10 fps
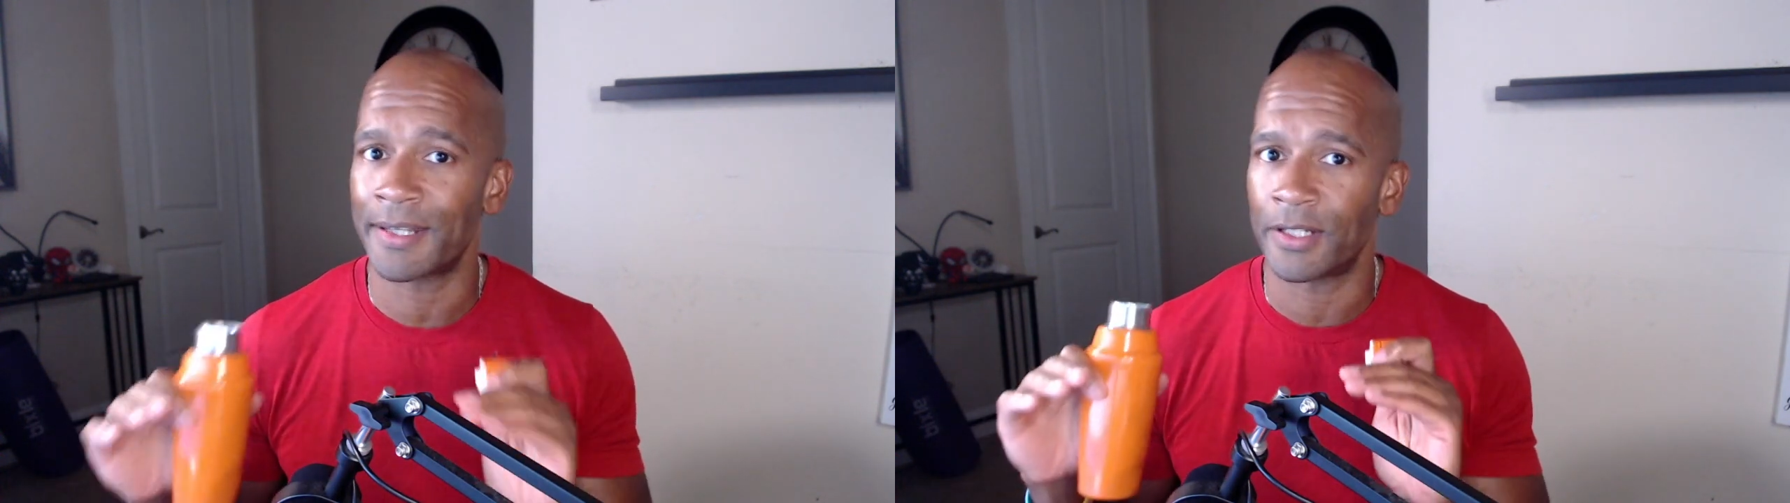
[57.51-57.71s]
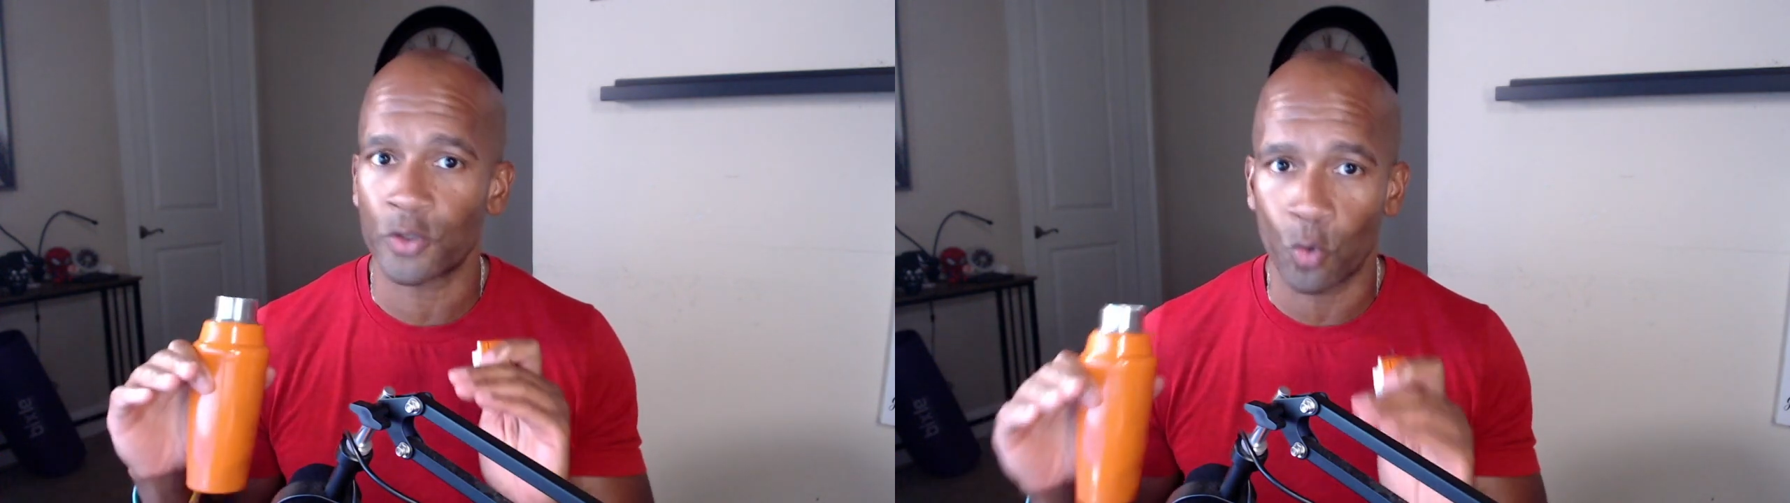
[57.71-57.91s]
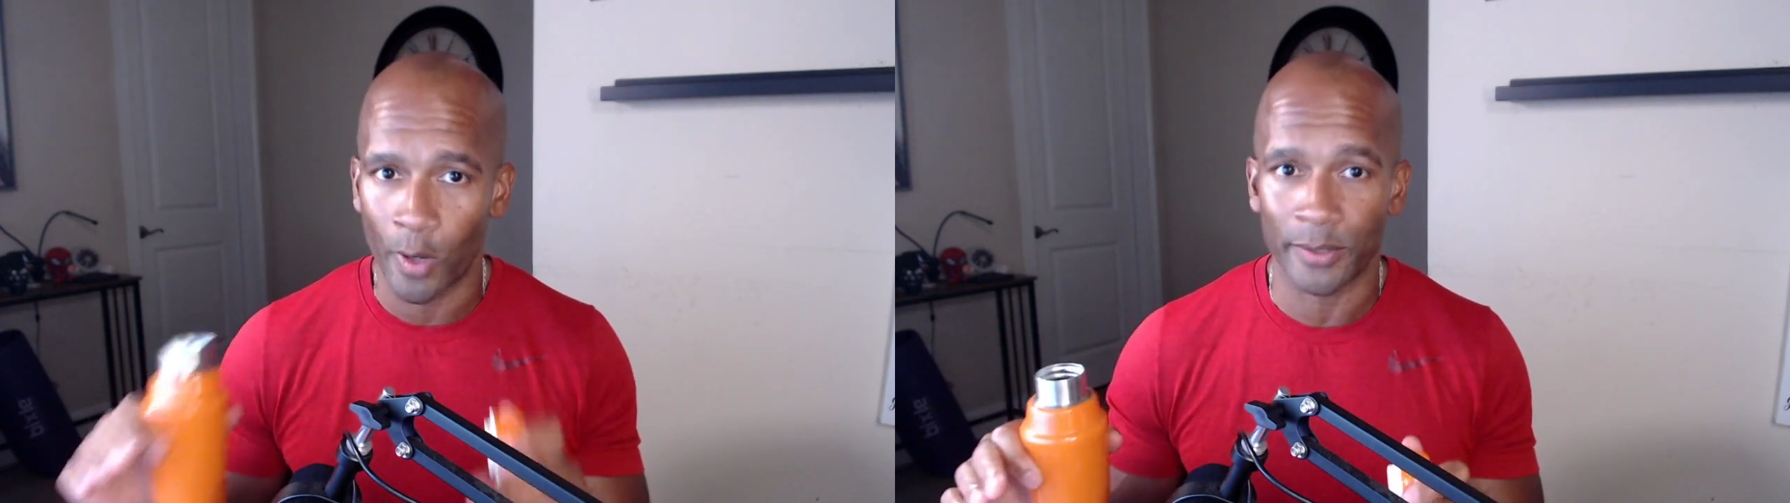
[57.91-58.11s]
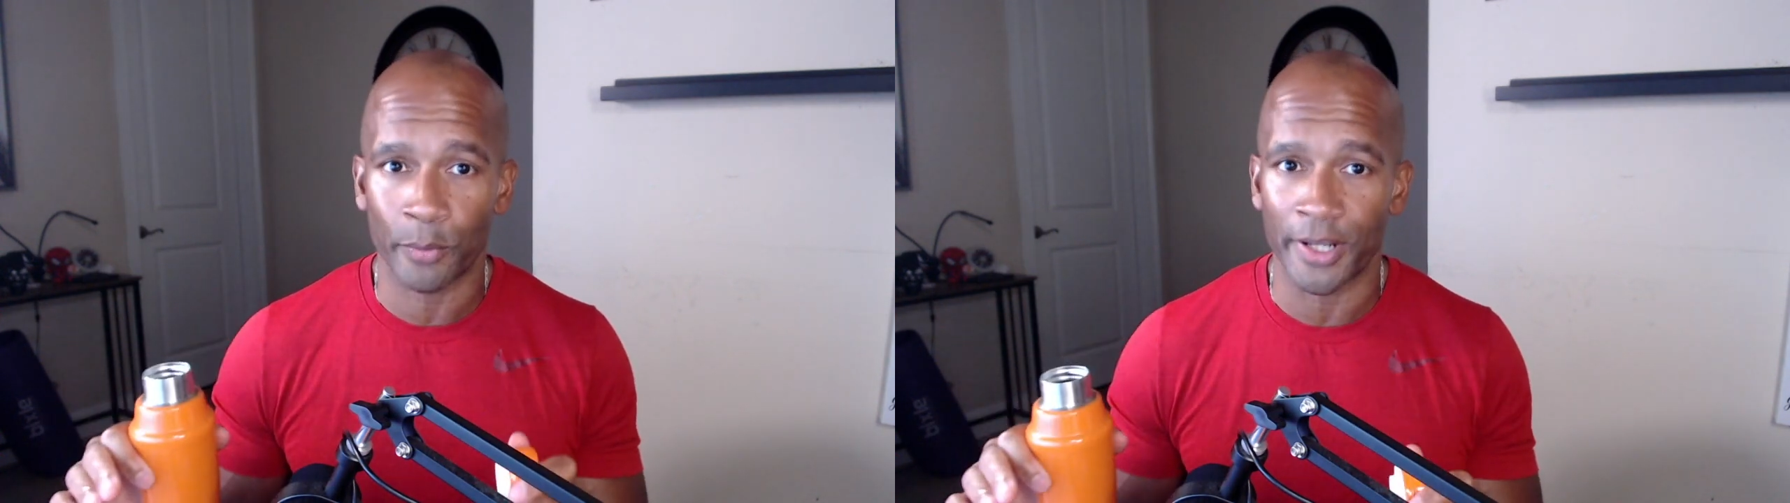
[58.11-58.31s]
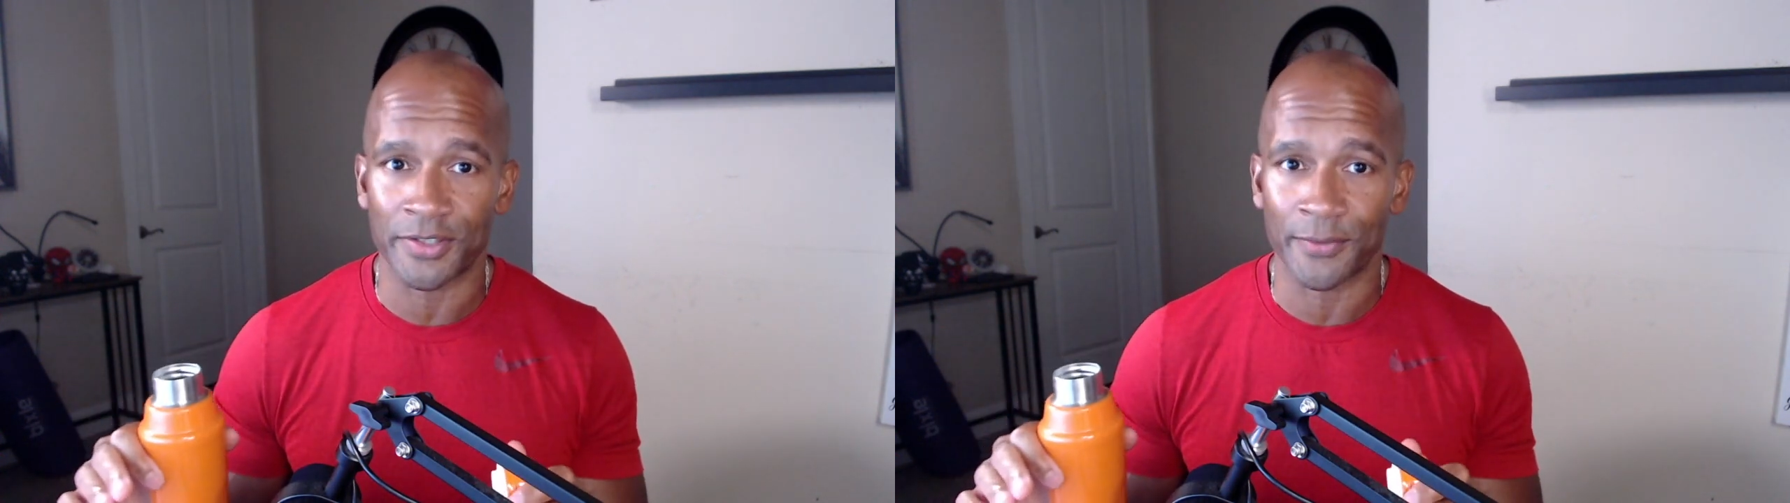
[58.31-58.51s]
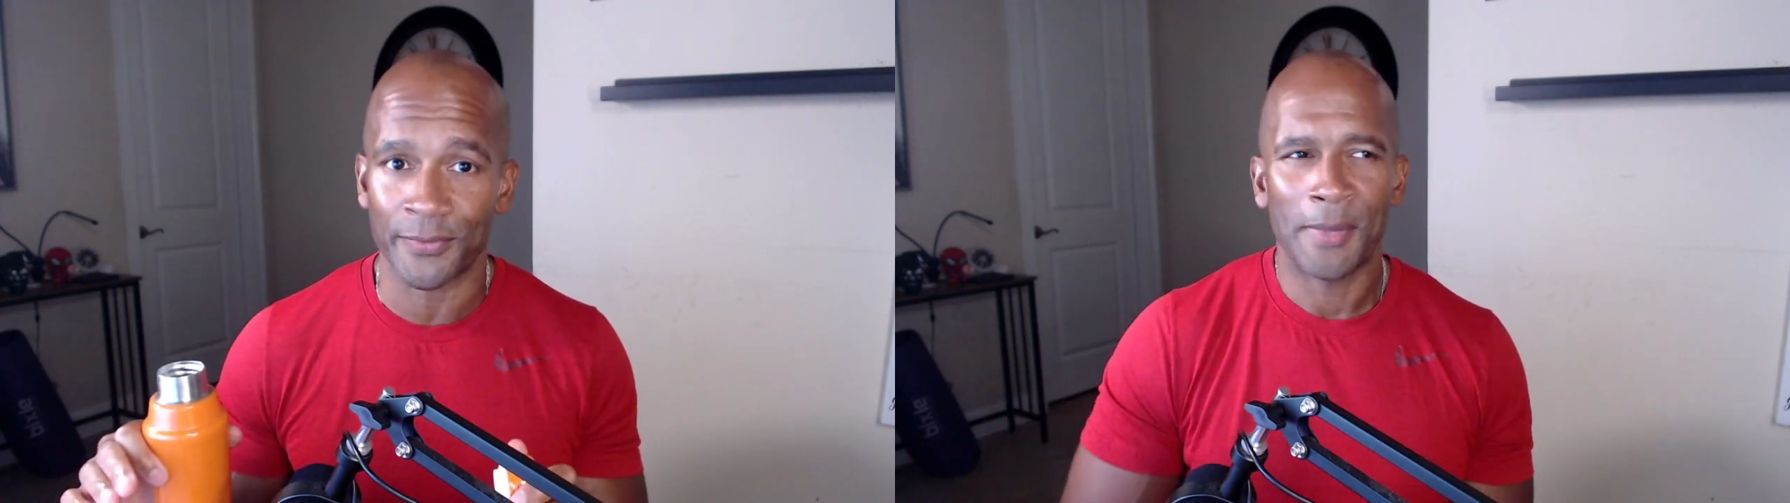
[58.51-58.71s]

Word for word: and it's quite impressive.